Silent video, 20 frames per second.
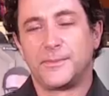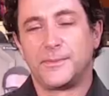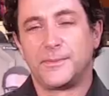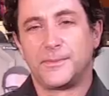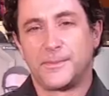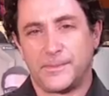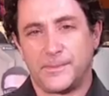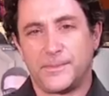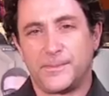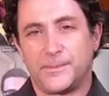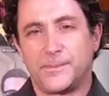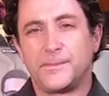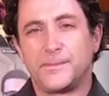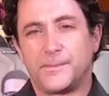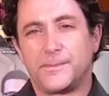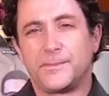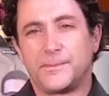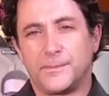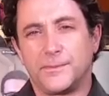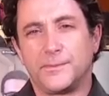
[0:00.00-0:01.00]

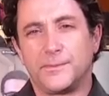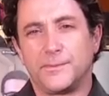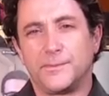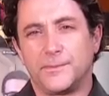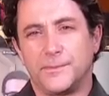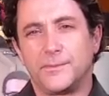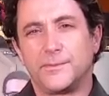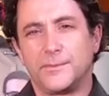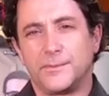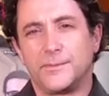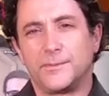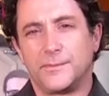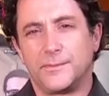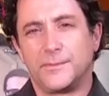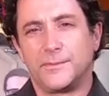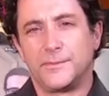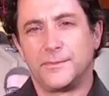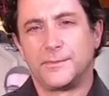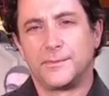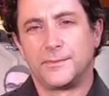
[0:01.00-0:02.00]

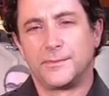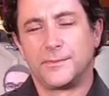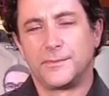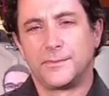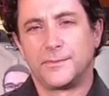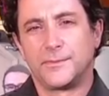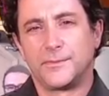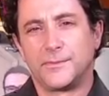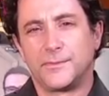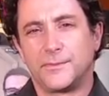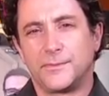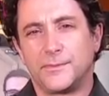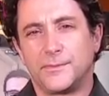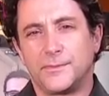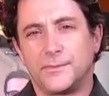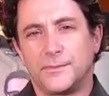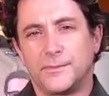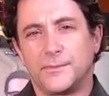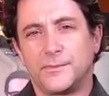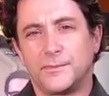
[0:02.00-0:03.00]

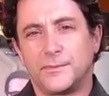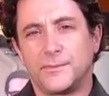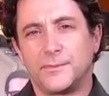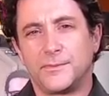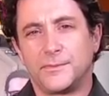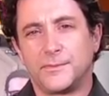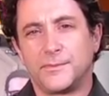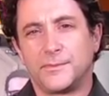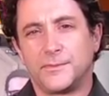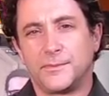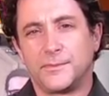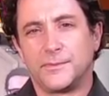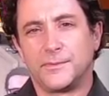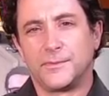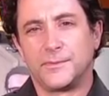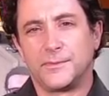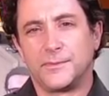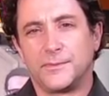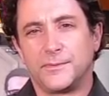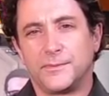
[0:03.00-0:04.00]

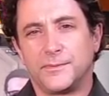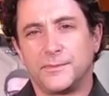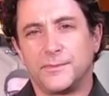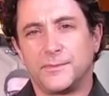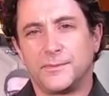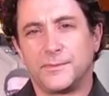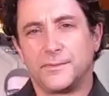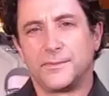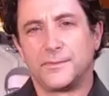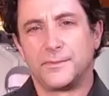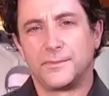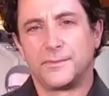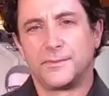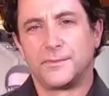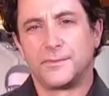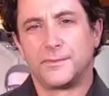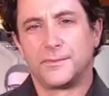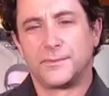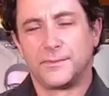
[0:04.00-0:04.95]
(silent)